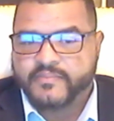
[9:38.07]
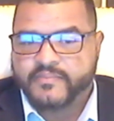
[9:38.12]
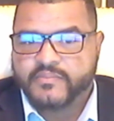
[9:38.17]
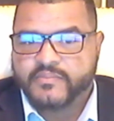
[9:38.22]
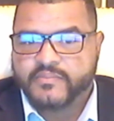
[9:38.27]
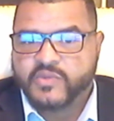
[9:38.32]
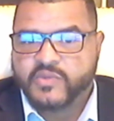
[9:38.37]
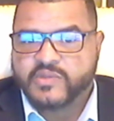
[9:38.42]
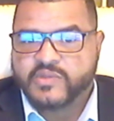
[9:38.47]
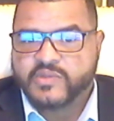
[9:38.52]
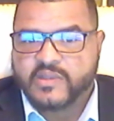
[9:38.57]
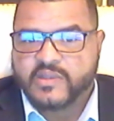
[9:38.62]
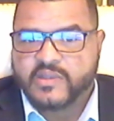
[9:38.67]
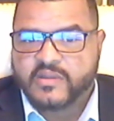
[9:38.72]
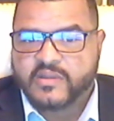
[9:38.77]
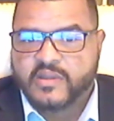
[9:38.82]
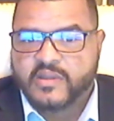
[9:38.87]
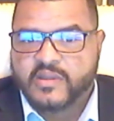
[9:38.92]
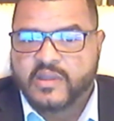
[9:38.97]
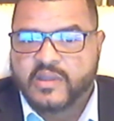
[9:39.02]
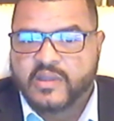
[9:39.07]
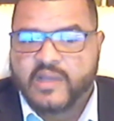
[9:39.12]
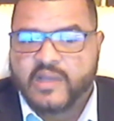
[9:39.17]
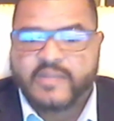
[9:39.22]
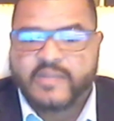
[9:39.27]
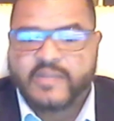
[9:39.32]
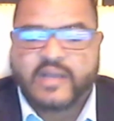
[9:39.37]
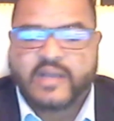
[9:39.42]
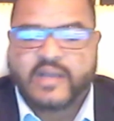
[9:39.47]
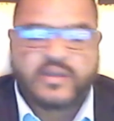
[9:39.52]
music.
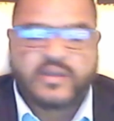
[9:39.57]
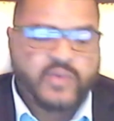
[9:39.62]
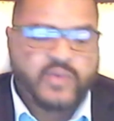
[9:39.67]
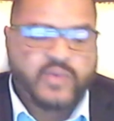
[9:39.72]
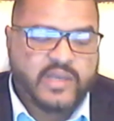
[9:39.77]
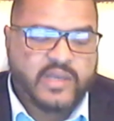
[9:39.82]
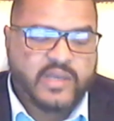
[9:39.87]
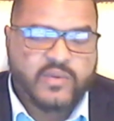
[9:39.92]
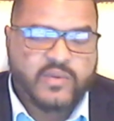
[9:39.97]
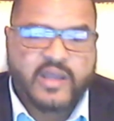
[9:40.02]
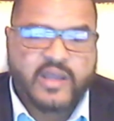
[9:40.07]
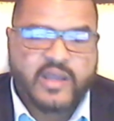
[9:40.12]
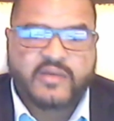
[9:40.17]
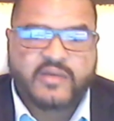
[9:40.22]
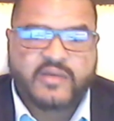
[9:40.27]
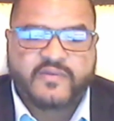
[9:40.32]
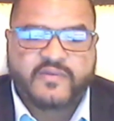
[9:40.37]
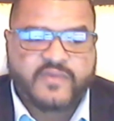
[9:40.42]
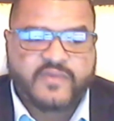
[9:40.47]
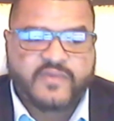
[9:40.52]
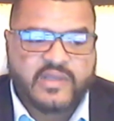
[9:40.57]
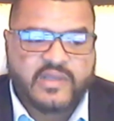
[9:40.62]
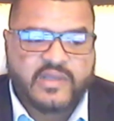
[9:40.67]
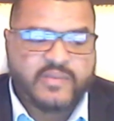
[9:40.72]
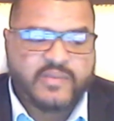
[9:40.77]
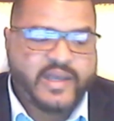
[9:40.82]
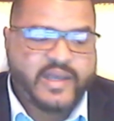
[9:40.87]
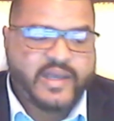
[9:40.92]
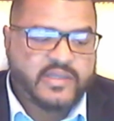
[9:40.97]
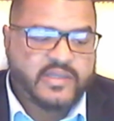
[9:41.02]
I'm not going to wait around for
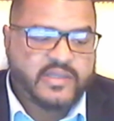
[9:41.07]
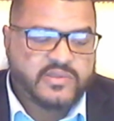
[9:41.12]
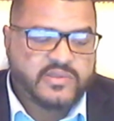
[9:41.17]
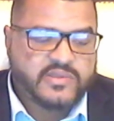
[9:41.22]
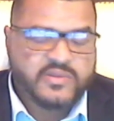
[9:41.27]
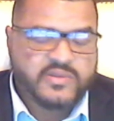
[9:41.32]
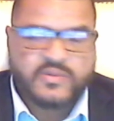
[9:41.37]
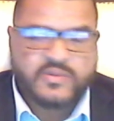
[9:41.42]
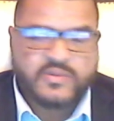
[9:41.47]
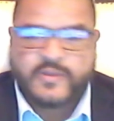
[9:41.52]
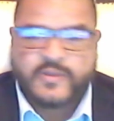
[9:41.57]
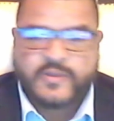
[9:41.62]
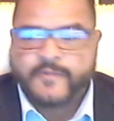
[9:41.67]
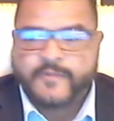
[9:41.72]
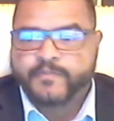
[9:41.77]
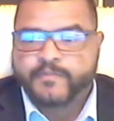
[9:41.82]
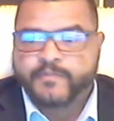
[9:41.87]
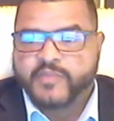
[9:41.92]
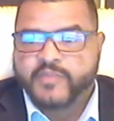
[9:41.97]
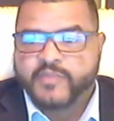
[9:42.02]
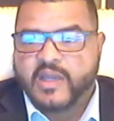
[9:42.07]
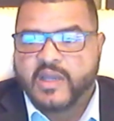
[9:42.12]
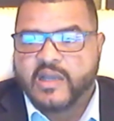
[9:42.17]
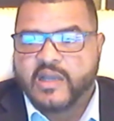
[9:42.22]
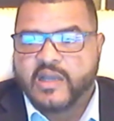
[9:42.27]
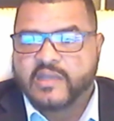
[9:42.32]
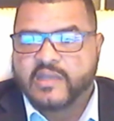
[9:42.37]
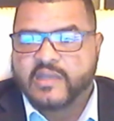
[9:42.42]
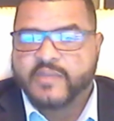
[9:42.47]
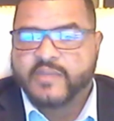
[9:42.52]
anybody to
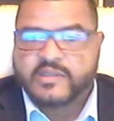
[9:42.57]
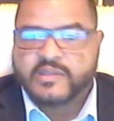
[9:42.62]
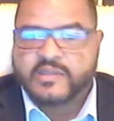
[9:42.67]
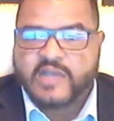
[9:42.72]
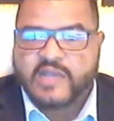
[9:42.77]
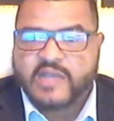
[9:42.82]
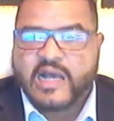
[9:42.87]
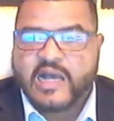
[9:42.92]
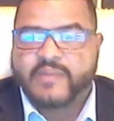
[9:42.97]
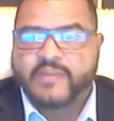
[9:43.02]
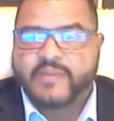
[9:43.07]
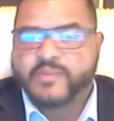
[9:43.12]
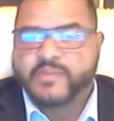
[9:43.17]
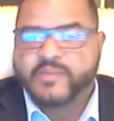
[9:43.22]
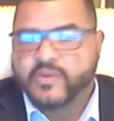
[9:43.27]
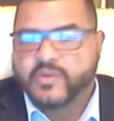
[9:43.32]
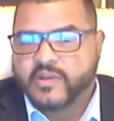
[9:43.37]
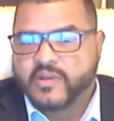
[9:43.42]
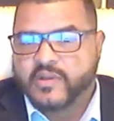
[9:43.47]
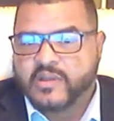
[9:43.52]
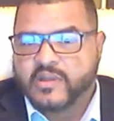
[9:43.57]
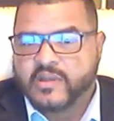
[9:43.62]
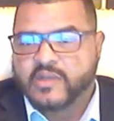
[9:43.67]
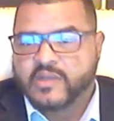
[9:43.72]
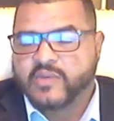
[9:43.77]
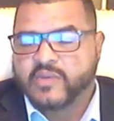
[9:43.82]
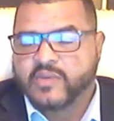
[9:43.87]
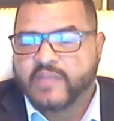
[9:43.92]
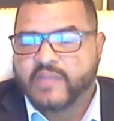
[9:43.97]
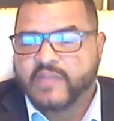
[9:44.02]
give me a job. I'm going
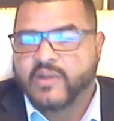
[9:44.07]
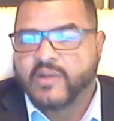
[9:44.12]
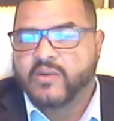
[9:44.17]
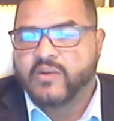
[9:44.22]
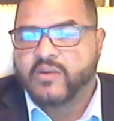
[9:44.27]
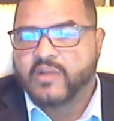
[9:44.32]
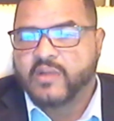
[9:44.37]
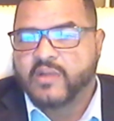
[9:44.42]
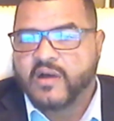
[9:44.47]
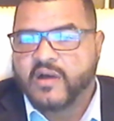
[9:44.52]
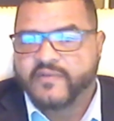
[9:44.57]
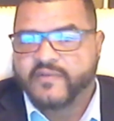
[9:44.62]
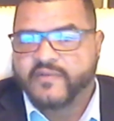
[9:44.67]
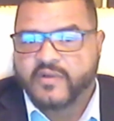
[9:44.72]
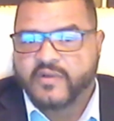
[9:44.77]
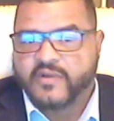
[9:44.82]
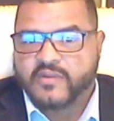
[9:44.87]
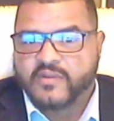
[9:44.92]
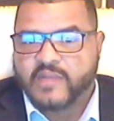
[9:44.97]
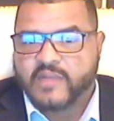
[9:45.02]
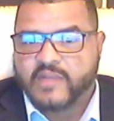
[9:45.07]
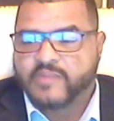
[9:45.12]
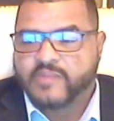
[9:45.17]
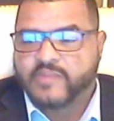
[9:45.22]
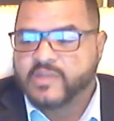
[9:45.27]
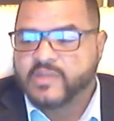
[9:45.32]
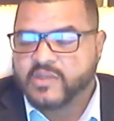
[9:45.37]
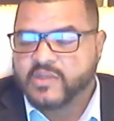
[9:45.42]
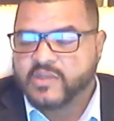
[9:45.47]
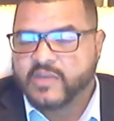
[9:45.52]
to create my own law firm.
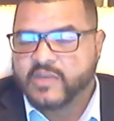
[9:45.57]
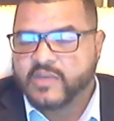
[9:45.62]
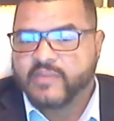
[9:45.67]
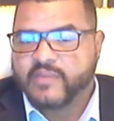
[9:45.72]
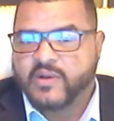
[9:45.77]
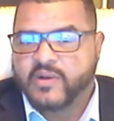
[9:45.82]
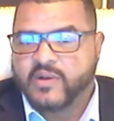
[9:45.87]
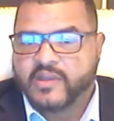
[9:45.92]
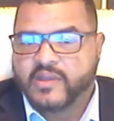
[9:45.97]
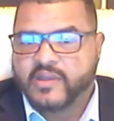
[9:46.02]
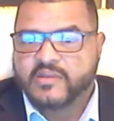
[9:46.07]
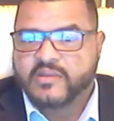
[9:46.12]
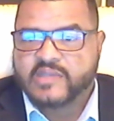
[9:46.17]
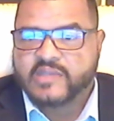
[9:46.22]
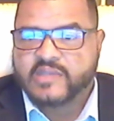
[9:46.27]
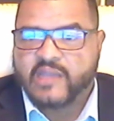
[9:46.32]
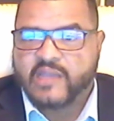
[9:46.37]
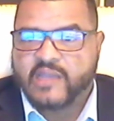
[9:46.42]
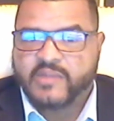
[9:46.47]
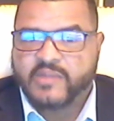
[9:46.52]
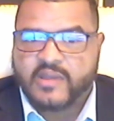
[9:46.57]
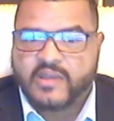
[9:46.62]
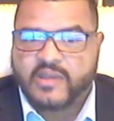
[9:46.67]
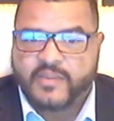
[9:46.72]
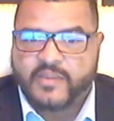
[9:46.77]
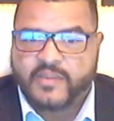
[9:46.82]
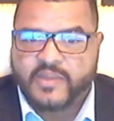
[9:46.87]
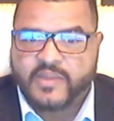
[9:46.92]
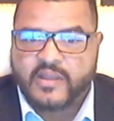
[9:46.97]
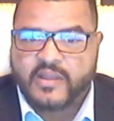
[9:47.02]
I'm going to create my own entertainment
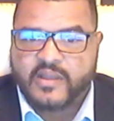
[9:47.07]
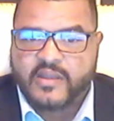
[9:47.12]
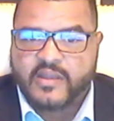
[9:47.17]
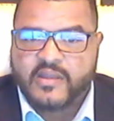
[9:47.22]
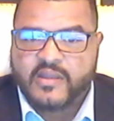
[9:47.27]
company.